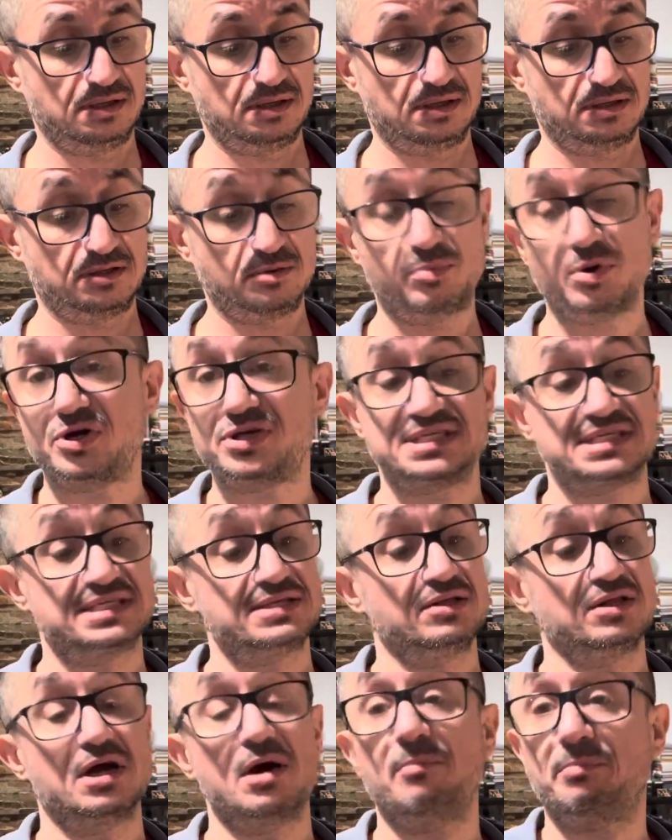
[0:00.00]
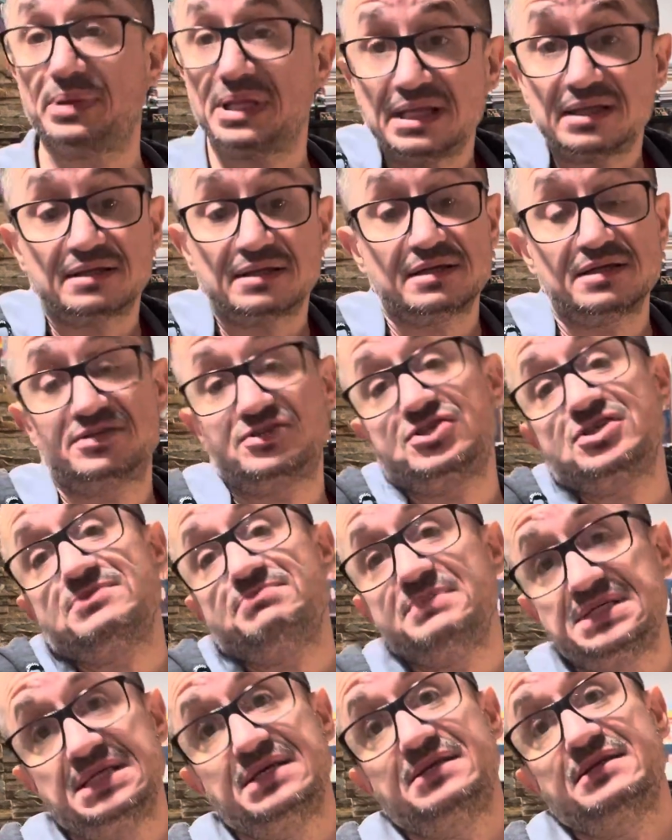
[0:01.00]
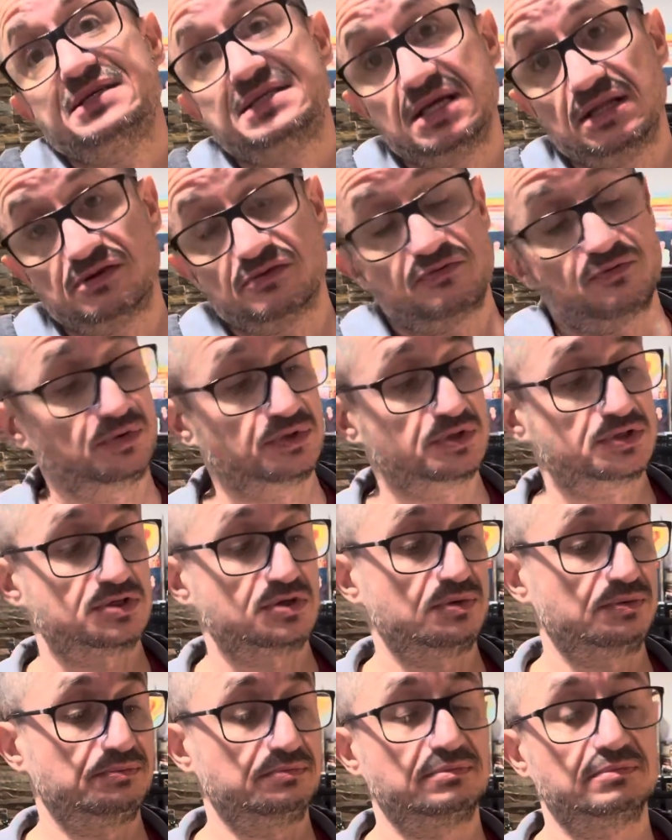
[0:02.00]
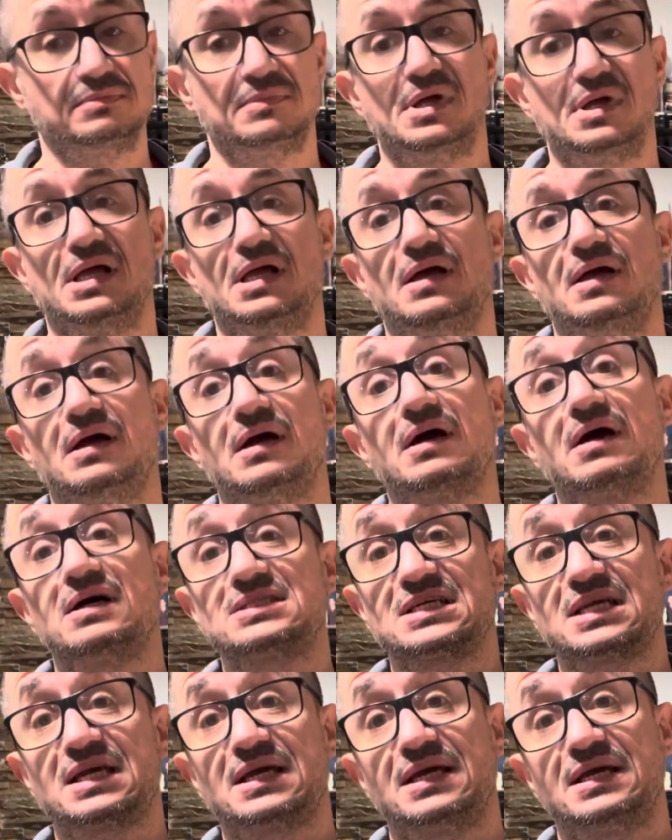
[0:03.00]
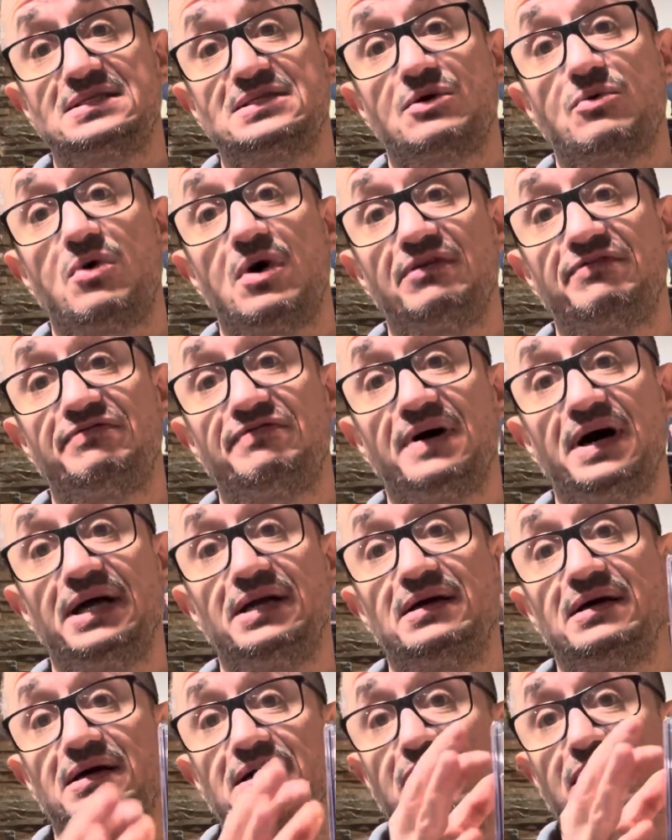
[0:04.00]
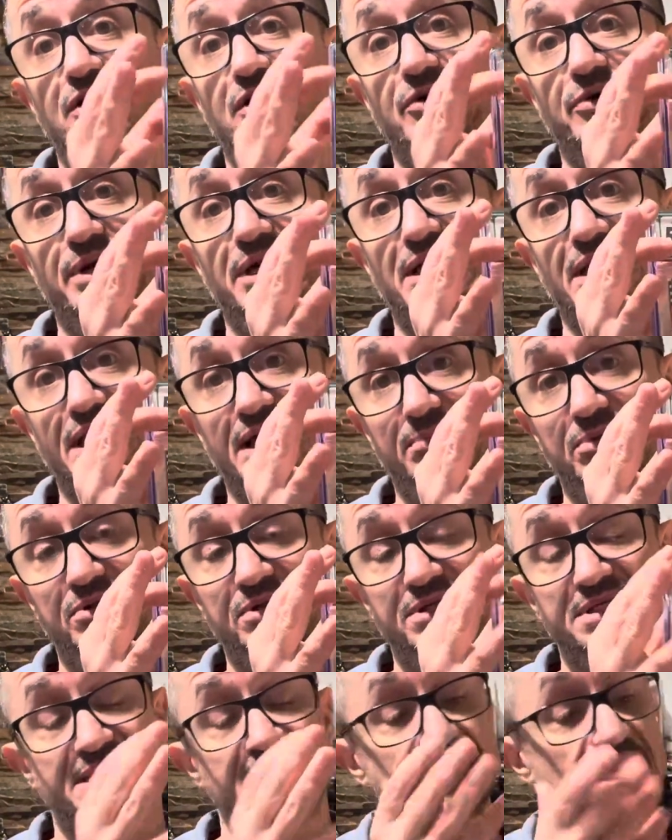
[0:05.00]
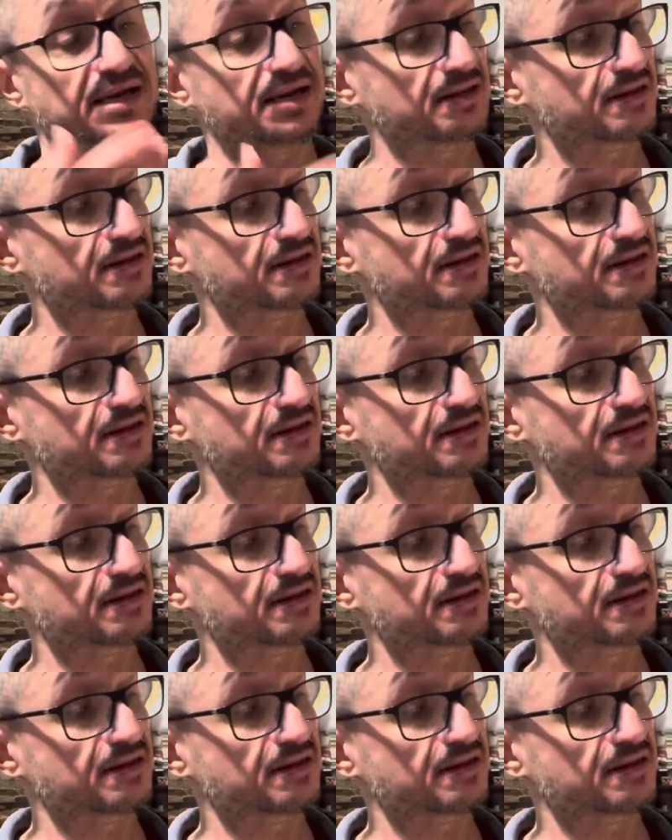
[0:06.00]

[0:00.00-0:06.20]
The book is still complete. It's just missing the centerfold. So gets a qualified green label stating